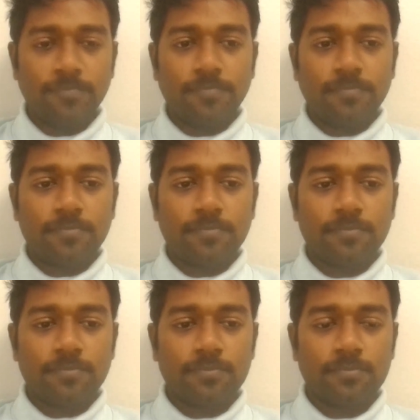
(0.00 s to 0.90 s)

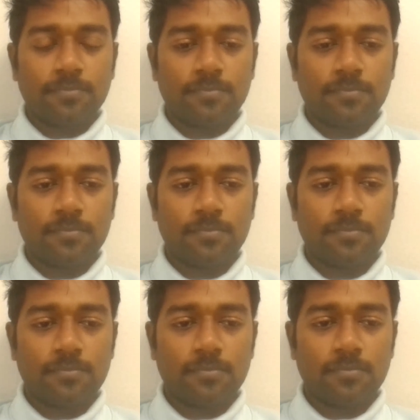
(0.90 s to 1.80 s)

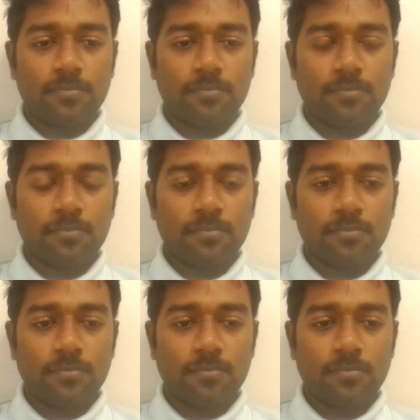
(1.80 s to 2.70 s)

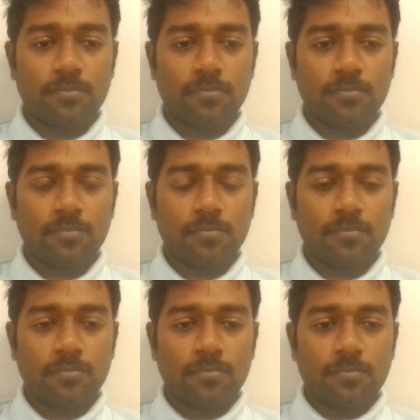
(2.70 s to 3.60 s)

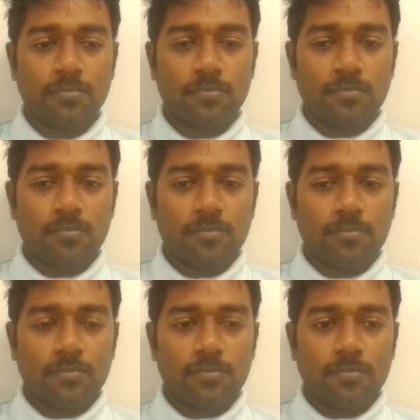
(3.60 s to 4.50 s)

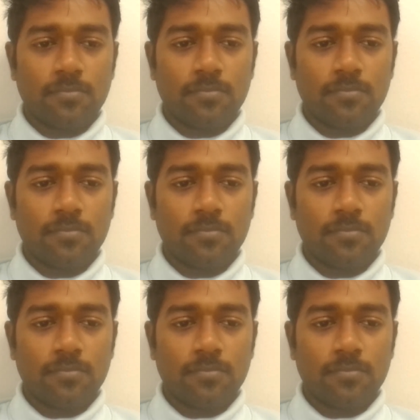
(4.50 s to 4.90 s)
(not speaking)